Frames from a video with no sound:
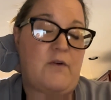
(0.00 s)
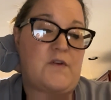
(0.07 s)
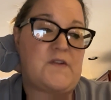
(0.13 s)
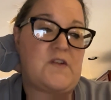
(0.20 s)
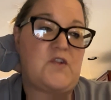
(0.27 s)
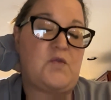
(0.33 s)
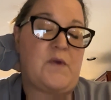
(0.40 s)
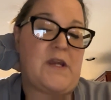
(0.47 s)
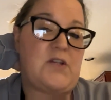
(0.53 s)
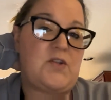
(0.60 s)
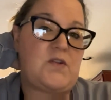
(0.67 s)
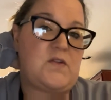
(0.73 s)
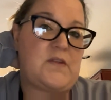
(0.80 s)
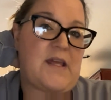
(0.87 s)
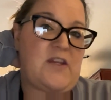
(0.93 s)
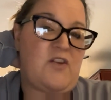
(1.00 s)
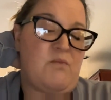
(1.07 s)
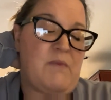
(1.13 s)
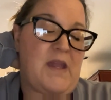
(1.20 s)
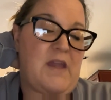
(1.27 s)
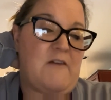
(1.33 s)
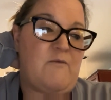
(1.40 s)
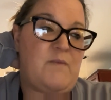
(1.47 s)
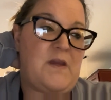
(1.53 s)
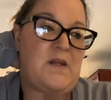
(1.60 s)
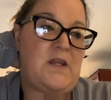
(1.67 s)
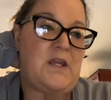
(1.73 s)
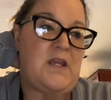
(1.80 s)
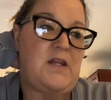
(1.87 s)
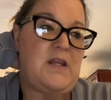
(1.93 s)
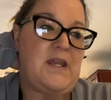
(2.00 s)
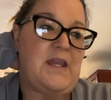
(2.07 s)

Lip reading: or situations that you may have been in